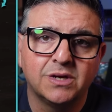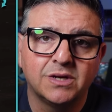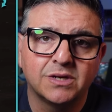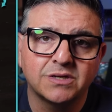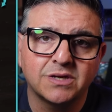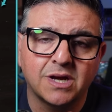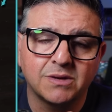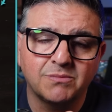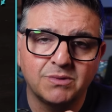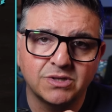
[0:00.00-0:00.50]

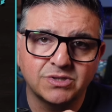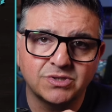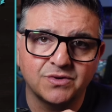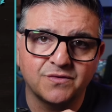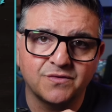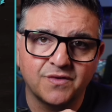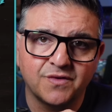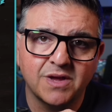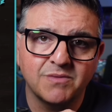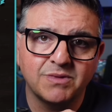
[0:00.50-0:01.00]
God bless your
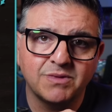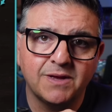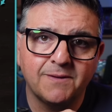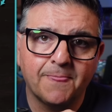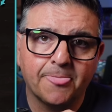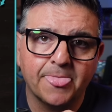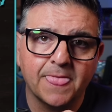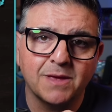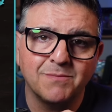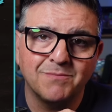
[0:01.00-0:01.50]
family,
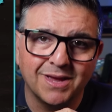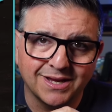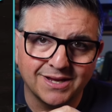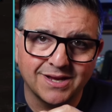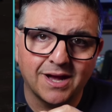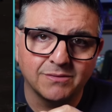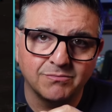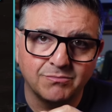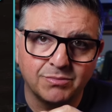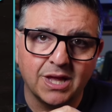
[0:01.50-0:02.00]
and may
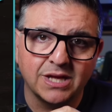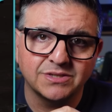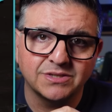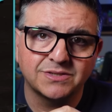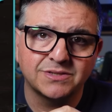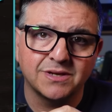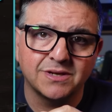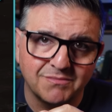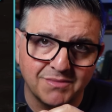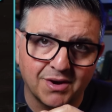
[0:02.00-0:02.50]
God bless
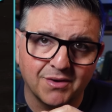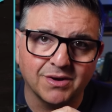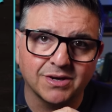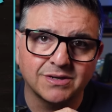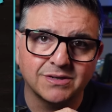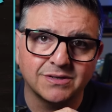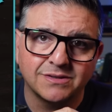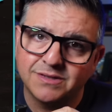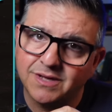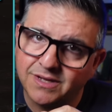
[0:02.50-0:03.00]

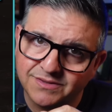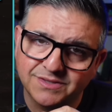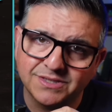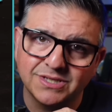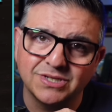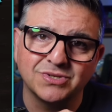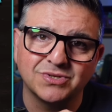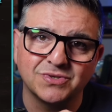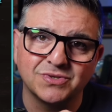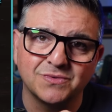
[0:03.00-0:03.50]
America. I'll see
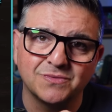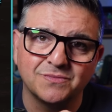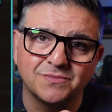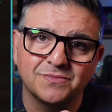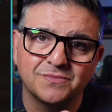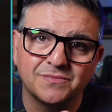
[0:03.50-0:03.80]
you soon.